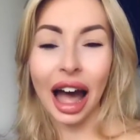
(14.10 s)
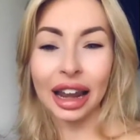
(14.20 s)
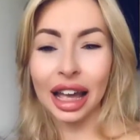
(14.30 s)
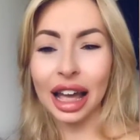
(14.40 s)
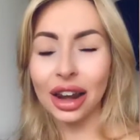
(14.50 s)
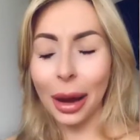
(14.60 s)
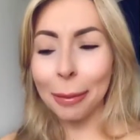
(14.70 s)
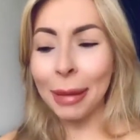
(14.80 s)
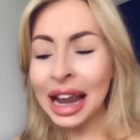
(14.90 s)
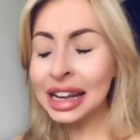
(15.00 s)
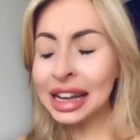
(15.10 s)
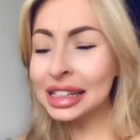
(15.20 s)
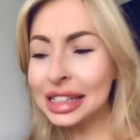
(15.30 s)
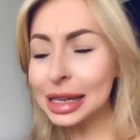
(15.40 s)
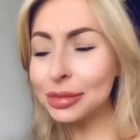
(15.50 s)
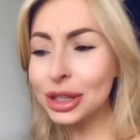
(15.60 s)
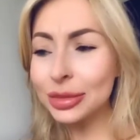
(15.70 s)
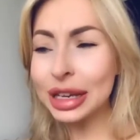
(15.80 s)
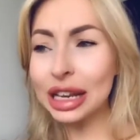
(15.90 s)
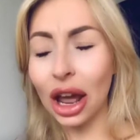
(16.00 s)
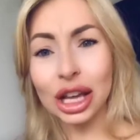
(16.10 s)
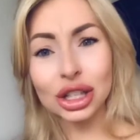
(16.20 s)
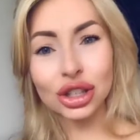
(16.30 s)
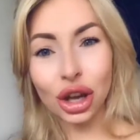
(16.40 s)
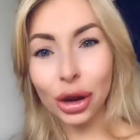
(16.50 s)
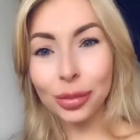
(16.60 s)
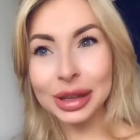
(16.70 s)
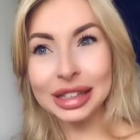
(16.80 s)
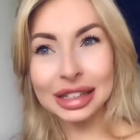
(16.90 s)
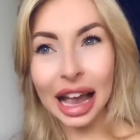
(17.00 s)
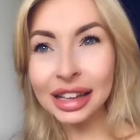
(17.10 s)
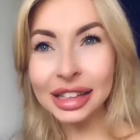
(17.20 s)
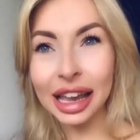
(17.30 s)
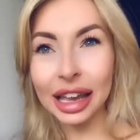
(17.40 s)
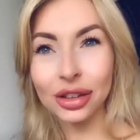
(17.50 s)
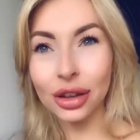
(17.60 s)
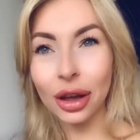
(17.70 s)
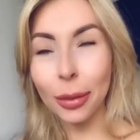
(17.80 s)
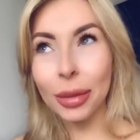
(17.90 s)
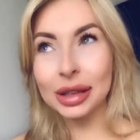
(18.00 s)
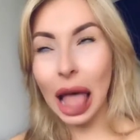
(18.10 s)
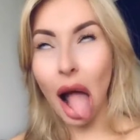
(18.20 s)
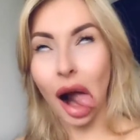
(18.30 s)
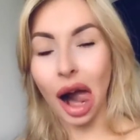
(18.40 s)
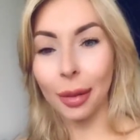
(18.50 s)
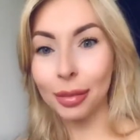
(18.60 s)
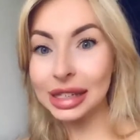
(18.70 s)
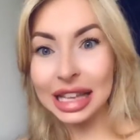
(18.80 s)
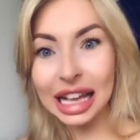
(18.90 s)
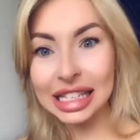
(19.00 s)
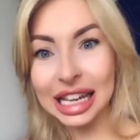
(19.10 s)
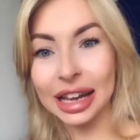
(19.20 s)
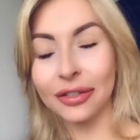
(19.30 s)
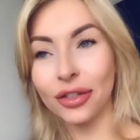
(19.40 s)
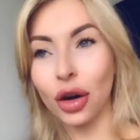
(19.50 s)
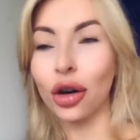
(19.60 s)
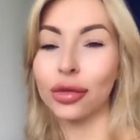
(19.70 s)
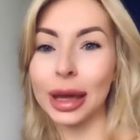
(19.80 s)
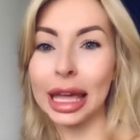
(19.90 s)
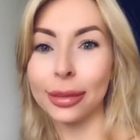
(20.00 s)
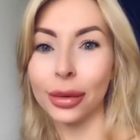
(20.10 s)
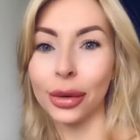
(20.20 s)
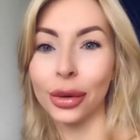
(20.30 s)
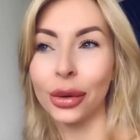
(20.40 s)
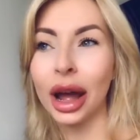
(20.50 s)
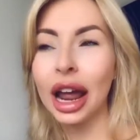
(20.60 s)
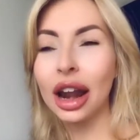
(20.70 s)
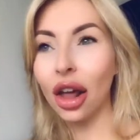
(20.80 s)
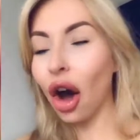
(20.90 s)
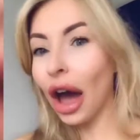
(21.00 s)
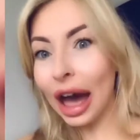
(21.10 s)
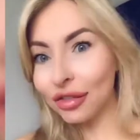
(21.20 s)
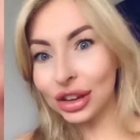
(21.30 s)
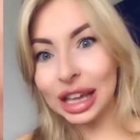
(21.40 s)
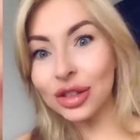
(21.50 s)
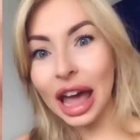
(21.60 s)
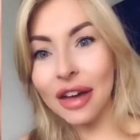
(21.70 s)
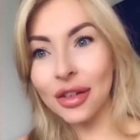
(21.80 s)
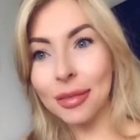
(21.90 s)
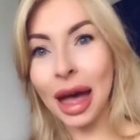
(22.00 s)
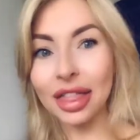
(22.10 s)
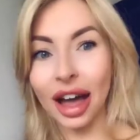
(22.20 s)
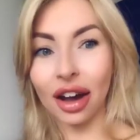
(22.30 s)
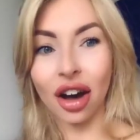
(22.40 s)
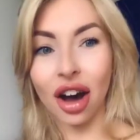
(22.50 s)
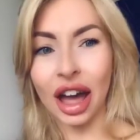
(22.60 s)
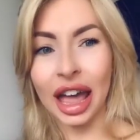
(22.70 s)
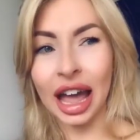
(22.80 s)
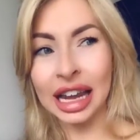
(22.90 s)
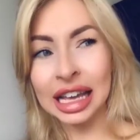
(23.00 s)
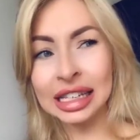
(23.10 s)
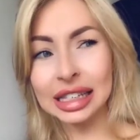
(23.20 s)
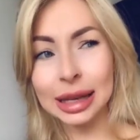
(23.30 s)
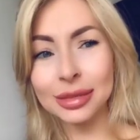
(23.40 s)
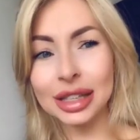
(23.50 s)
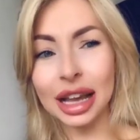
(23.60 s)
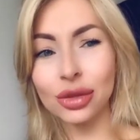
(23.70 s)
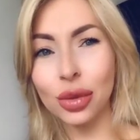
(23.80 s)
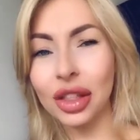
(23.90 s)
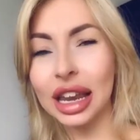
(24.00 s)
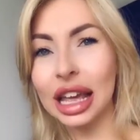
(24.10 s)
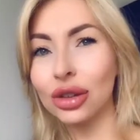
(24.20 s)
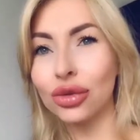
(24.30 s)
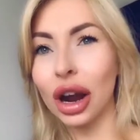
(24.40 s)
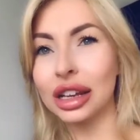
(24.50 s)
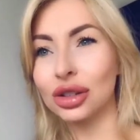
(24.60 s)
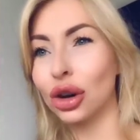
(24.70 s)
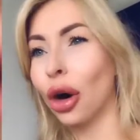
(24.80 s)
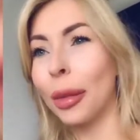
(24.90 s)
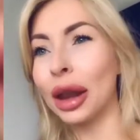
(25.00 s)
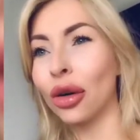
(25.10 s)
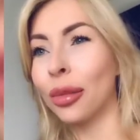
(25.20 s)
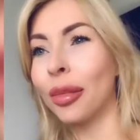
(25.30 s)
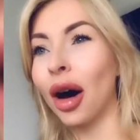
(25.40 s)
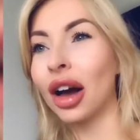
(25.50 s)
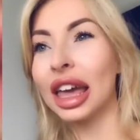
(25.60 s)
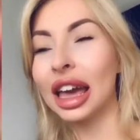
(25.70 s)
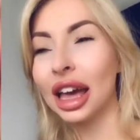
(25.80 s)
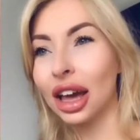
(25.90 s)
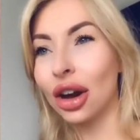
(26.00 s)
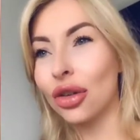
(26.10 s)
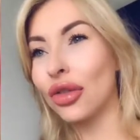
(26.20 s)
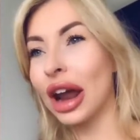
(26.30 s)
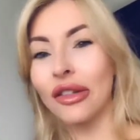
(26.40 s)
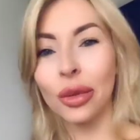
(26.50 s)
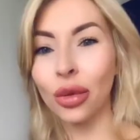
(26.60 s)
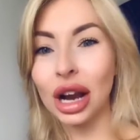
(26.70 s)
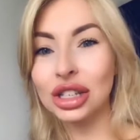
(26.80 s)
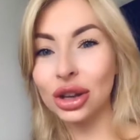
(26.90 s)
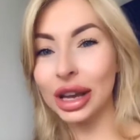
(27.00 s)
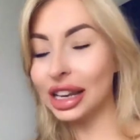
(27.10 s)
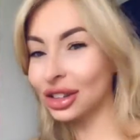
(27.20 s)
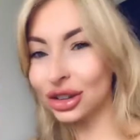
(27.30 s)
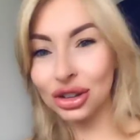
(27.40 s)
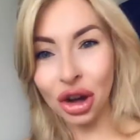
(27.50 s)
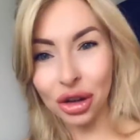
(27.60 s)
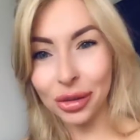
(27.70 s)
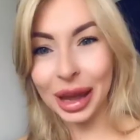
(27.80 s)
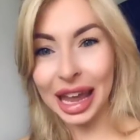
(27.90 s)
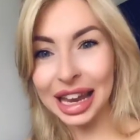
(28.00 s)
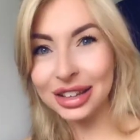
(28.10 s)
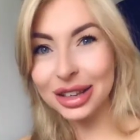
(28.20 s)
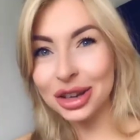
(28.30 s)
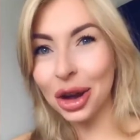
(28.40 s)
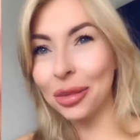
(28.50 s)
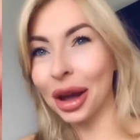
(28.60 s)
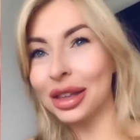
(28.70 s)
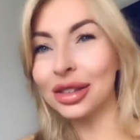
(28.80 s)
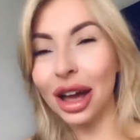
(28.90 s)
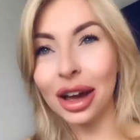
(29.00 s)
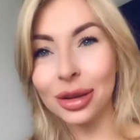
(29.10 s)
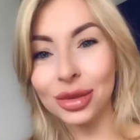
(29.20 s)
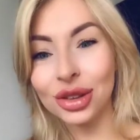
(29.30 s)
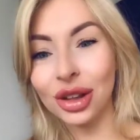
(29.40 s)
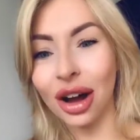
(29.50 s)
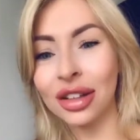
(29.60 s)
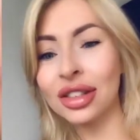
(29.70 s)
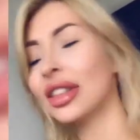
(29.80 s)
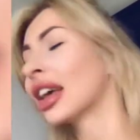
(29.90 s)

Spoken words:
like men seem to be like so possessive of people. Like I haven't even ever met that guy and he seems that it's within his right to comment on my career and what I do. He doesn't know me, he doesn't know my circumstance.